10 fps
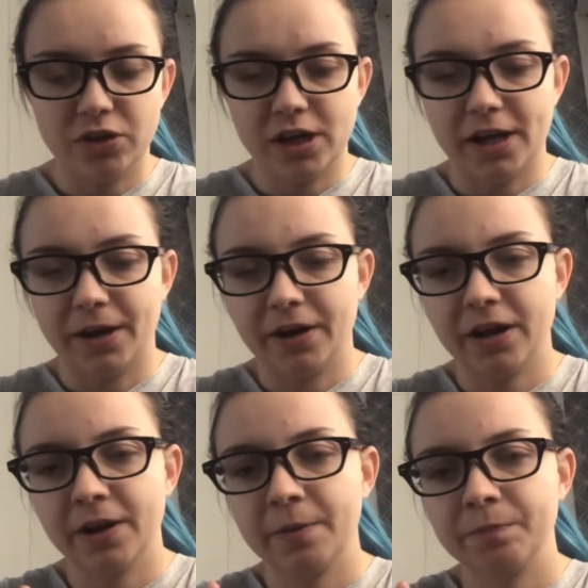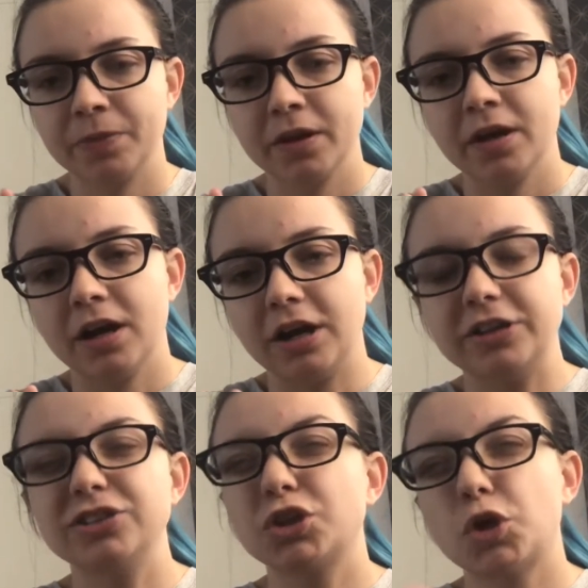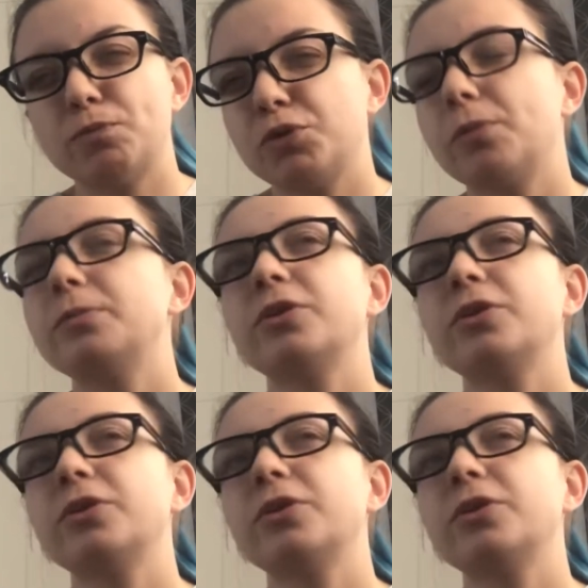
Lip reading: and I just look up to him in